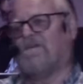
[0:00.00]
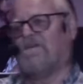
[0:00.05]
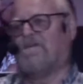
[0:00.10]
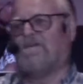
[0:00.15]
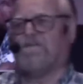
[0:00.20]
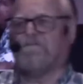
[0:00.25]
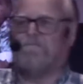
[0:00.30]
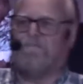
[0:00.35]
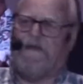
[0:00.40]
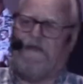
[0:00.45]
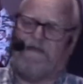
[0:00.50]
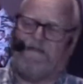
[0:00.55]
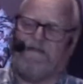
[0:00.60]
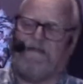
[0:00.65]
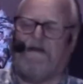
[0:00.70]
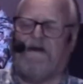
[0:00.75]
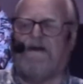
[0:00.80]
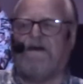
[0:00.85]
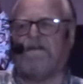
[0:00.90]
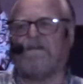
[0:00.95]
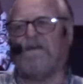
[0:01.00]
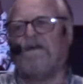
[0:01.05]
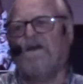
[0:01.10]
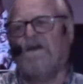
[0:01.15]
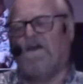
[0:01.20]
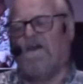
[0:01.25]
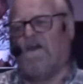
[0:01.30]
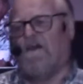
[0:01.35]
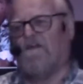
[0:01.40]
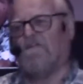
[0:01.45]
Kong, Bangkok,
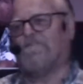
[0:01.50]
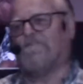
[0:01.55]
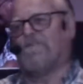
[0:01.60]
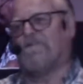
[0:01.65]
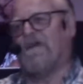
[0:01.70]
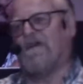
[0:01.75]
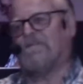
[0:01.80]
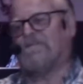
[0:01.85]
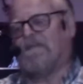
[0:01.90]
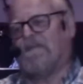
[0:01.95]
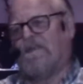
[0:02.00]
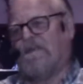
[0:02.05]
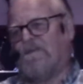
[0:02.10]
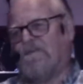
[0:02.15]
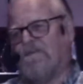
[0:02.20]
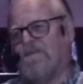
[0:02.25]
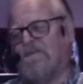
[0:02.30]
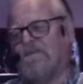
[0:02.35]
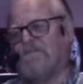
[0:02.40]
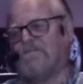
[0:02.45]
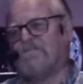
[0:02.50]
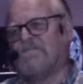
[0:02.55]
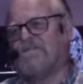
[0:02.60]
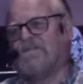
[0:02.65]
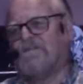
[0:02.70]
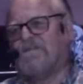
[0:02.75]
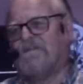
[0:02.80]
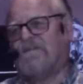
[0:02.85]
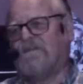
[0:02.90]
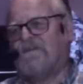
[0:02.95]
all throughout that area.
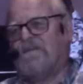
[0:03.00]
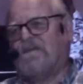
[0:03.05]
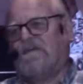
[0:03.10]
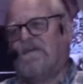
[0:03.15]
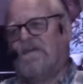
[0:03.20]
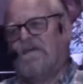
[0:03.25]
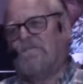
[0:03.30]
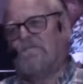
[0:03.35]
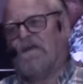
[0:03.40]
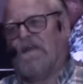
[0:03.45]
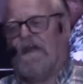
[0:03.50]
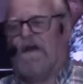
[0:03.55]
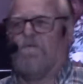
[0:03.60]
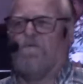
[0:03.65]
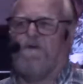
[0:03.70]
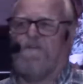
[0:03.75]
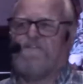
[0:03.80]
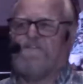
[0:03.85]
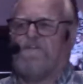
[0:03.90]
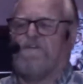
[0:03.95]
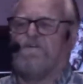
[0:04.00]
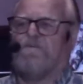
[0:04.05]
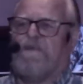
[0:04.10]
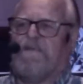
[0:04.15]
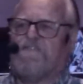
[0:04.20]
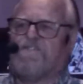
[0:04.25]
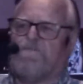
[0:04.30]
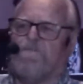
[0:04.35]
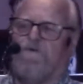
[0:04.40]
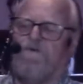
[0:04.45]
But I want you to
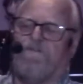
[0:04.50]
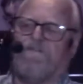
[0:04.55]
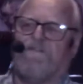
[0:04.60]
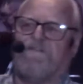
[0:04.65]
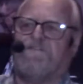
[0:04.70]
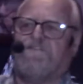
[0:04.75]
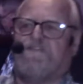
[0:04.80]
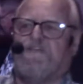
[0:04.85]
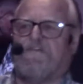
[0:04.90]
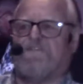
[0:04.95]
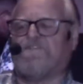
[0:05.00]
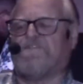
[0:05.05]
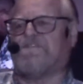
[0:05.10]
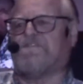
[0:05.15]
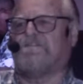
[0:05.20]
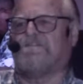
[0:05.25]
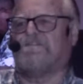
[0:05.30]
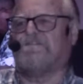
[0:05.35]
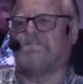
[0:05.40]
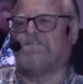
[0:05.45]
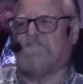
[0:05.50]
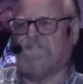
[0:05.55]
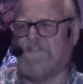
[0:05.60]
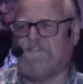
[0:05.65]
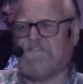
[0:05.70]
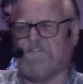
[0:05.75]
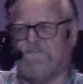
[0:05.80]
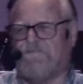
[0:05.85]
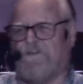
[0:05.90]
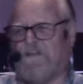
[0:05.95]
reach more than just,
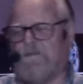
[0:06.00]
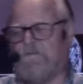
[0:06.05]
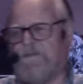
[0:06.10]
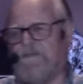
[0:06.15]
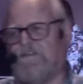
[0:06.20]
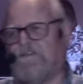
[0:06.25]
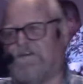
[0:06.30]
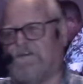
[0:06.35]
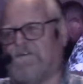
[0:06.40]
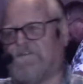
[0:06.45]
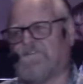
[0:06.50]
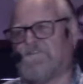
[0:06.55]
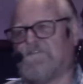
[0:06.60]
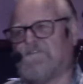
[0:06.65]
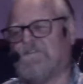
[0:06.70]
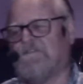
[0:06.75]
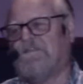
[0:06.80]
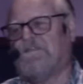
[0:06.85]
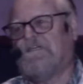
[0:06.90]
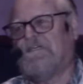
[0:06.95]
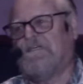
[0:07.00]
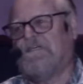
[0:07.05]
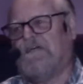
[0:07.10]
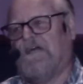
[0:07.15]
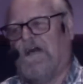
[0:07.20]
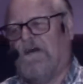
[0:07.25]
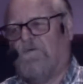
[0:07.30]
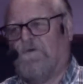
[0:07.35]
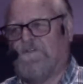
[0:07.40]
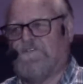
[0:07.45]
just the Filipinos.
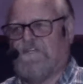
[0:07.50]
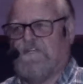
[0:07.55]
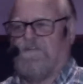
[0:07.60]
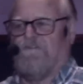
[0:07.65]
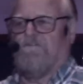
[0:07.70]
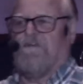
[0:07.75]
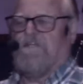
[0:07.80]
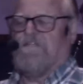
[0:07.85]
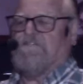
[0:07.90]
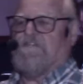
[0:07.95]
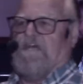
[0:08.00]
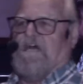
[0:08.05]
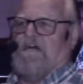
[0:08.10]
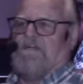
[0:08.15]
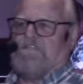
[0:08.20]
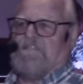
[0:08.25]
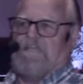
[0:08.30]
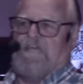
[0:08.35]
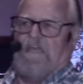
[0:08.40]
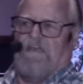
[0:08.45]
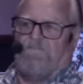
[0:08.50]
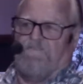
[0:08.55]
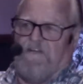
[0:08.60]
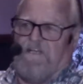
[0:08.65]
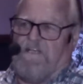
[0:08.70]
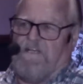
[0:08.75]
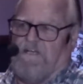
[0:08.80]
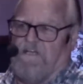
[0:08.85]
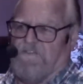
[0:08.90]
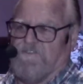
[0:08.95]
I want you to reach out to every
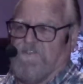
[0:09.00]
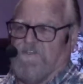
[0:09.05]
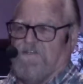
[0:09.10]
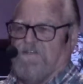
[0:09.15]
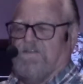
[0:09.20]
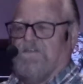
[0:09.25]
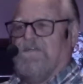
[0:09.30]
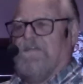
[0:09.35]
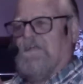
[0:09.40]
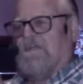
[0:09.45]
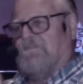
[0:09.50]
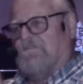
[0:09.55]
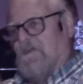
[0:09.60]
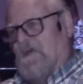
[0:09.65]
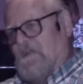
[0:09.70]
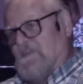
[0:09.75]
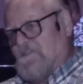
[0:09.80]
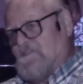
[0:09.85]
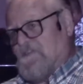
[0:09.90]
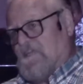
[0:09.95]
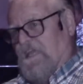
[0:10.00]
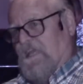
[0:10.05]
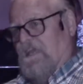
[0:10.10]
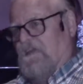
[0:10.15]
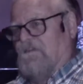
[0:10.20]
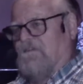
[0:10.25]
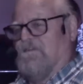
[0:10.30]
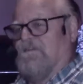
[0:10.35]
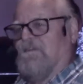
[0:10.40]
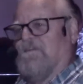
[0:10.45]
culture that is
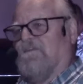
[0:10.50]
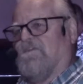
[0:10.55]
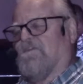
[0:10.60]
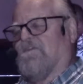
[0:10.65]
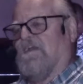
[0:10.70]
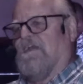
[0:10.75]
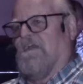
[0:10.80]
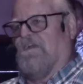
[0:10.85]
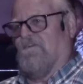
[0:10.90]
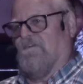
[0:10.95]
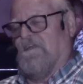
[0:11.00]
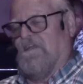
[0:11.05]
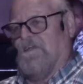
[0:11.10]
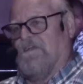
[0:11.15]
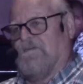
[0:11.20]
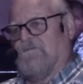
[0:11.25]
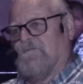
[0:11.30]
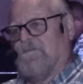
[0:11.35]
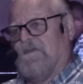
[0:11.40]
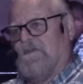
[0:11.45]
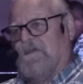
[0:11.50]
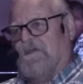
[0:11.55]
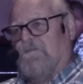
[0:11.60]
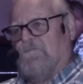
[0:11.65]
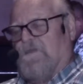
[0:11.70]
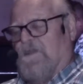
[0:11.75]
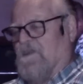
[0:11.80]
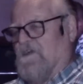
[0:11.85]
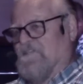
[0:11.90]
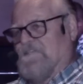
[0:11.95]
in your area.
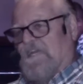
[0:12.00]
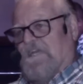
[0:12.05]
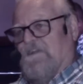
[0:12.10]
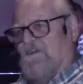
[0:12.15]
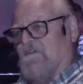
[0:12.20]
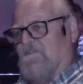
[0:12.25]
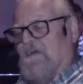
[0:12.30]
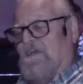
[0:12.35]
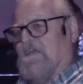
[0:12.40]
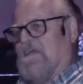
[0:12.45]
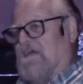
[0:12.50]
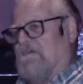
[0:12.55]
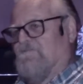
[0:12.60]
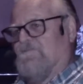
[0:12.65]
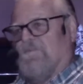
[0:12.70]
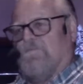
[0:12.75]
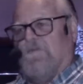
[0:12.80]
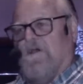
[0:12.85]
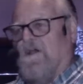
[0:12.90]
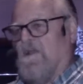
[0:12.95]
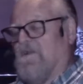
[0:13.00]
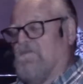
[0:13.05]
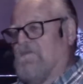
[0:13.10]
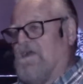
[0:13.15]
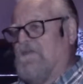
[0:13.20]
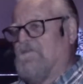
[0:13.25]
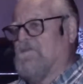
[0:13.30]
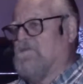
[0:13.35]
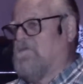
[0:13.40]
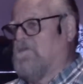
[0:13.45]
Because I know they come from all
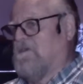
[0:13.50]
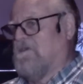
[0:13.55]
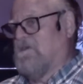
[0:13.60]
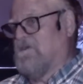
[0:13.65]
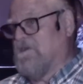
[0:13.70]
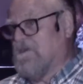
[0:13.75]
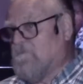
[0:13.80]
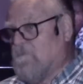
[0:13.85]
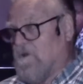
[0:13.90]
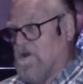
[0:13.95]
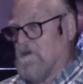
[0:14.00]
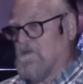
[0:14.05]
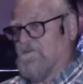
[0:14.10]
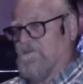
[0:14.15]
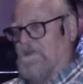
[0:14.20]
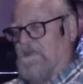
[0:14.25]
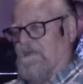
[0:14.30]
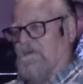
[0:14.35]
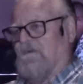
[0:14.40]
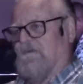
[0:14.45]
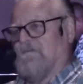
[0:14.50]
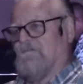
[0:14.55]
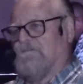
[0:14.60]
around the world and work there.